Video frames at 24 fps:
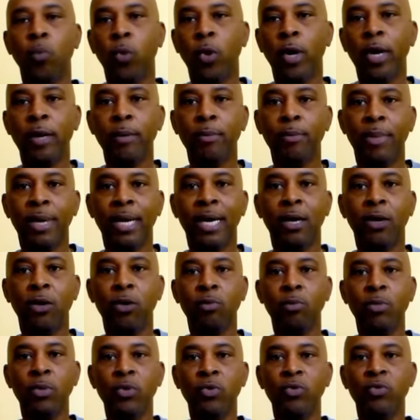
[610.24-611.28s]
one
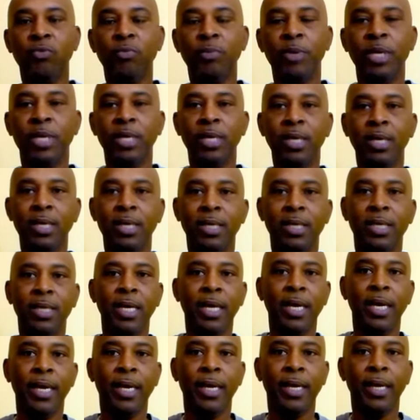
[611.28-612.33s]
bowel movement a
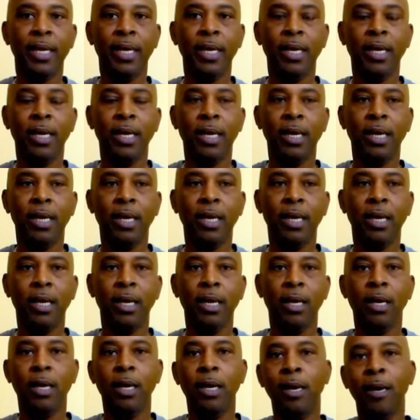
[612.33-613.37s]
day,
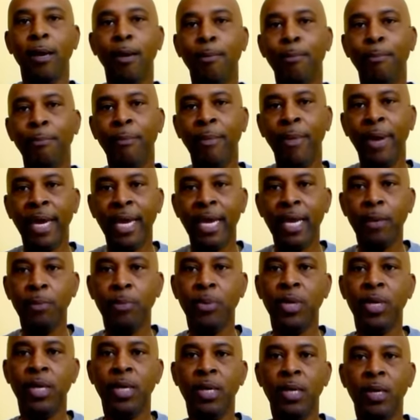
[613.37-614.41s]

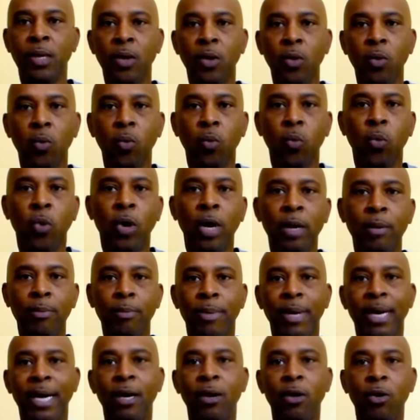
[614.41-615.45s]
maybe
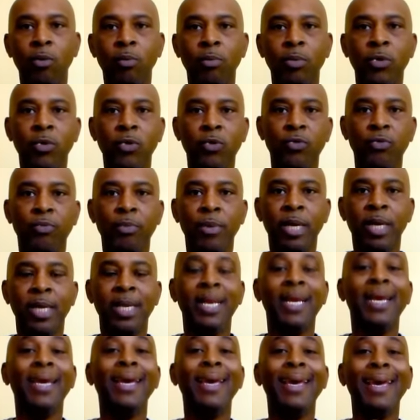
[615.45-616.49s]
one bowel
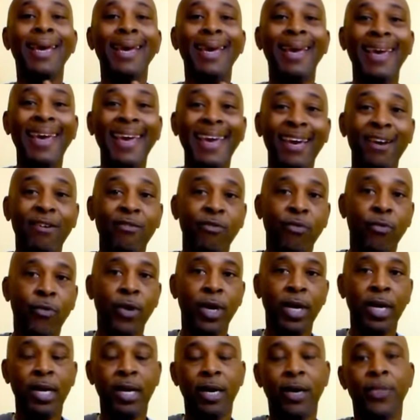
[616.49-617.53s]
movement
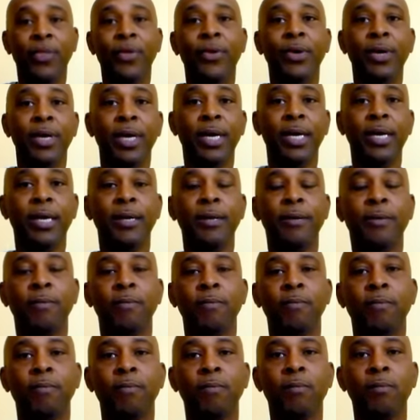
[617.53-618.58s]
every other day.
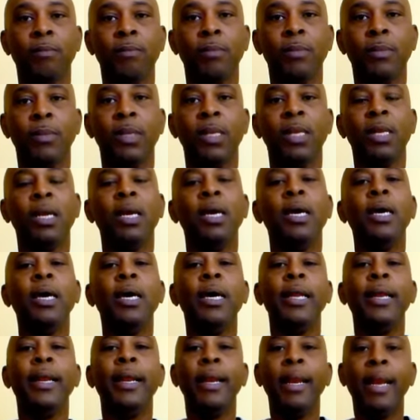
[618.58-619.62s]

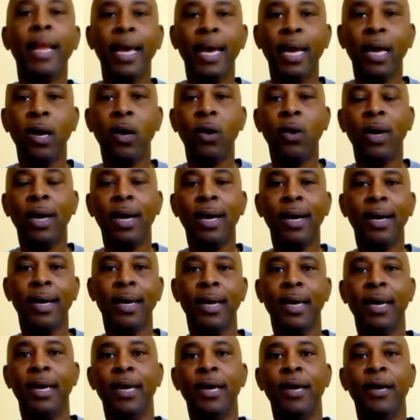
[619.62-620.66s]
Now I
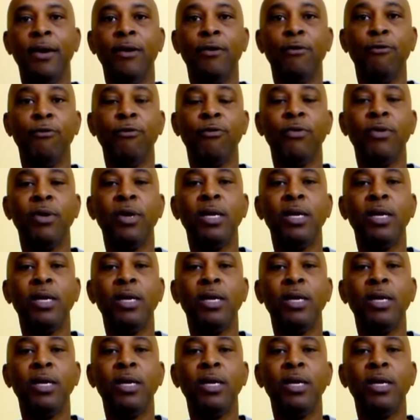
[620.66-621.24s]
have